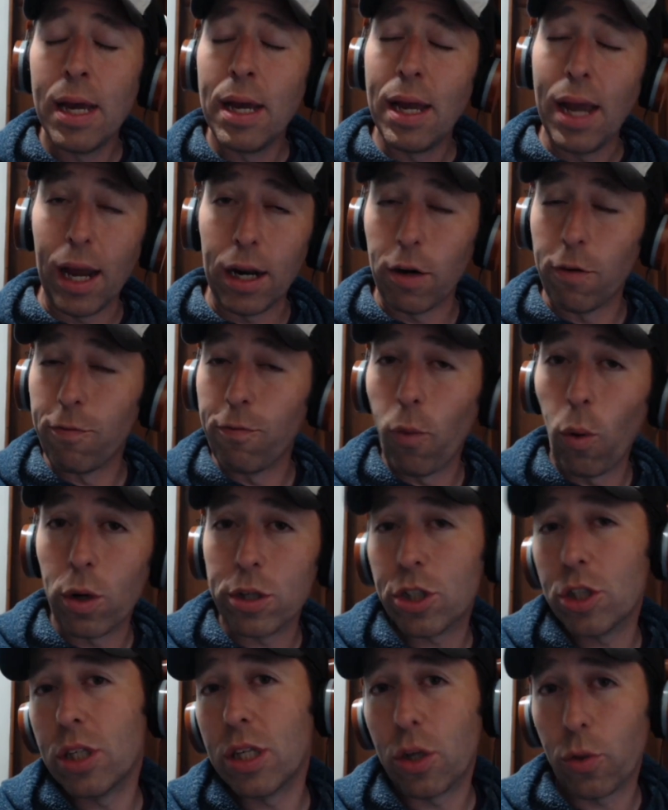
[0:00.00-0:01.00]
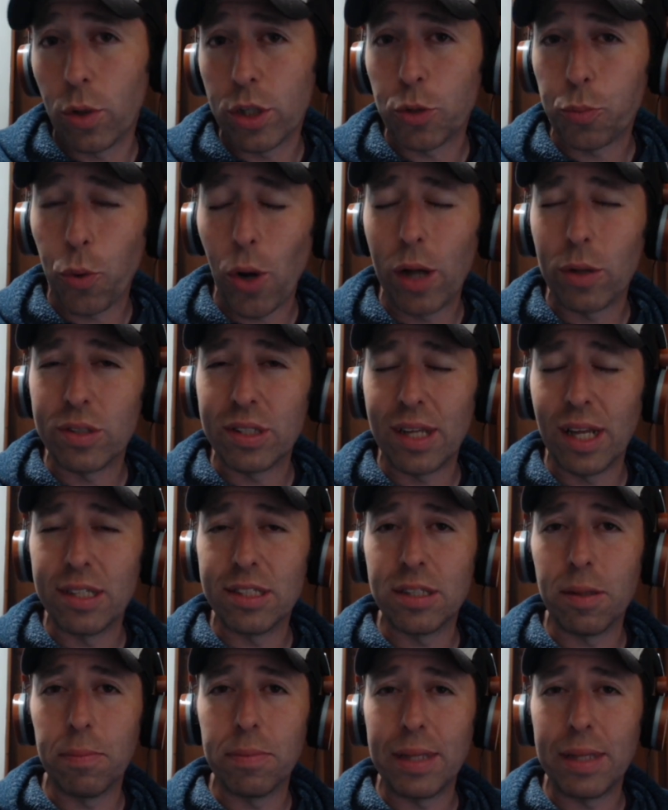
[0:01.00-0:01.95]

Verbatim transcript: And unfortunately, Chris Brown said some